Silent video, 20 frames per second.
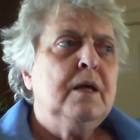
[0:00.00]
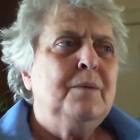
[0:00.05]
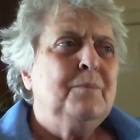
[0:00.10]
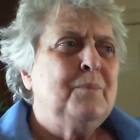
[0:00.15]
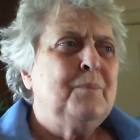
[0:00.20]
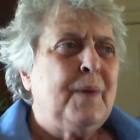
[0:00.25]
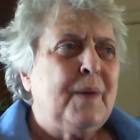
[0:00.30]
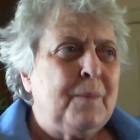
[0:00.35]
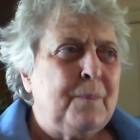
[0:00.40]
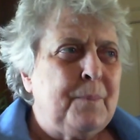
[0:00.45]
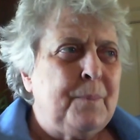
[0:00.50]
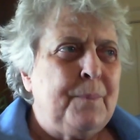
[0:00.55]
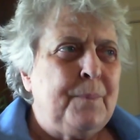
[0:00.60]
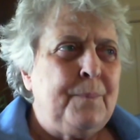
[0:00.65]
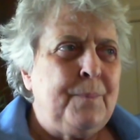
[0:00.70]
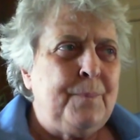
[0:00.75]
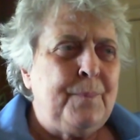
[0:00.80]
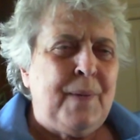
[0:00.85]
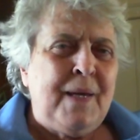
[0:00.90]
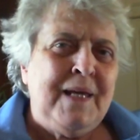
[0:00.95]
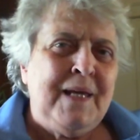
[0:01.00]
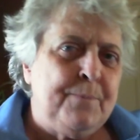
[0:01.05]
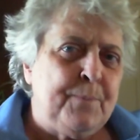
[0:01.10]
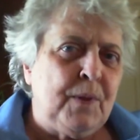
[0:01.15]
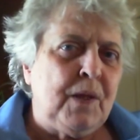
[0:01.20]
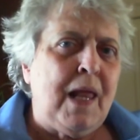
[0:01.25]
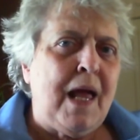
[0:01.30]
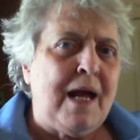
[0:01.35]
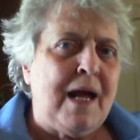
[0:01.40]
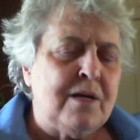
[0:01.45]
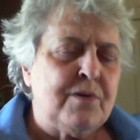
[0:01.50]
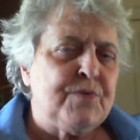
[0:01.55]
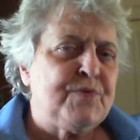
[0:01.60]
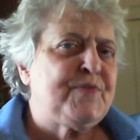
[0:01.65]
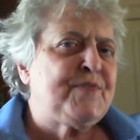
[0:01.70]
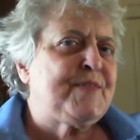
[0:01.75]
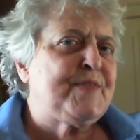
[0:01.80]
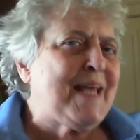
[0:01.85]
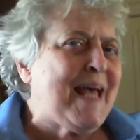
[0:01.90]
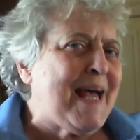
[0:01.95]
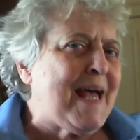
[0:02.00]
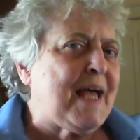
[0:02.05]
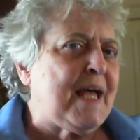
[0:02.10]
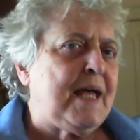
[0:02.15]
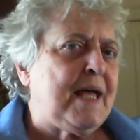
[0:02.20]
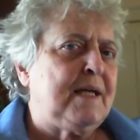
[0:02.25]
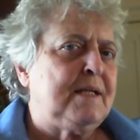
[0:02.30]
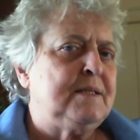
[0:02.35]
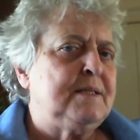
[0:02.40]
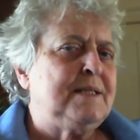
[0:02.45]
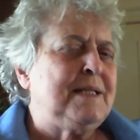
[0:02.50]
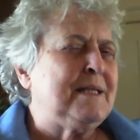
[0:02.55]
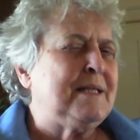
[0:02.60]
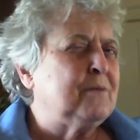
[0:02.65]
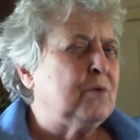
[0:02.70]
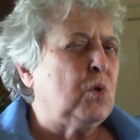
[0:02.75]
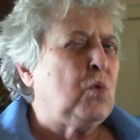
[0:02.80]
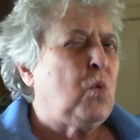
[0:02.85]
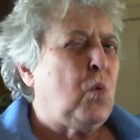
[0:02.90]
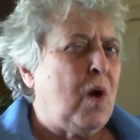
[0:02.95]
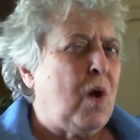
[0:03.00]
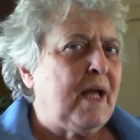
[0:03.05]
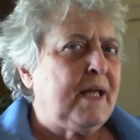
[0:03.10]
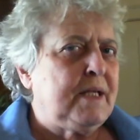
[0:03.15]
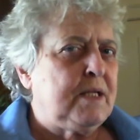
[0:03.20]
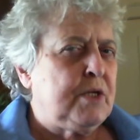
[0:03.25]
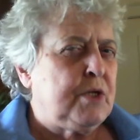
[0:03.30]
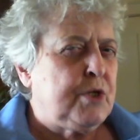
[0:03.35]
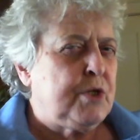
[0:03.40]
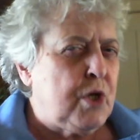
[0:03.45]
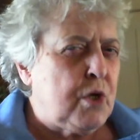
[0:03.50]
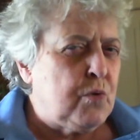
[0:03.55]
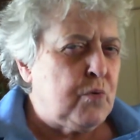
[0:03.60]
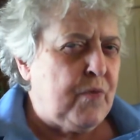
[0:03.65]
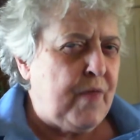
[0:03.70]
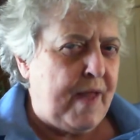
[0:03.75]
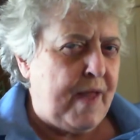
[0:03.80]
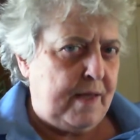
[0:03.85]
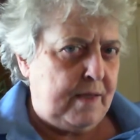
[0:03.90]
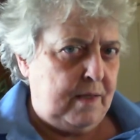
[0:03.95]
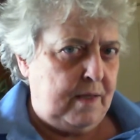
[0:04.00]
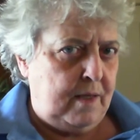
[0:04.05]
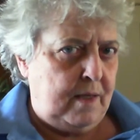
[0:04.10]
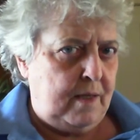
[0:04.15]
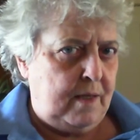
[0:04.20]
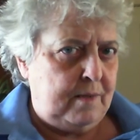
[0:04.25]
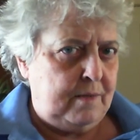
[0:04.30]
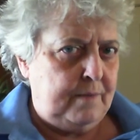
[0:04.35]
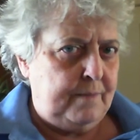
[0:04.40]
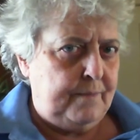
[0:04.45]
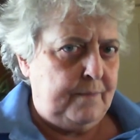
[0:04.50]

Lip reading: But people outside didn't quite know that yet.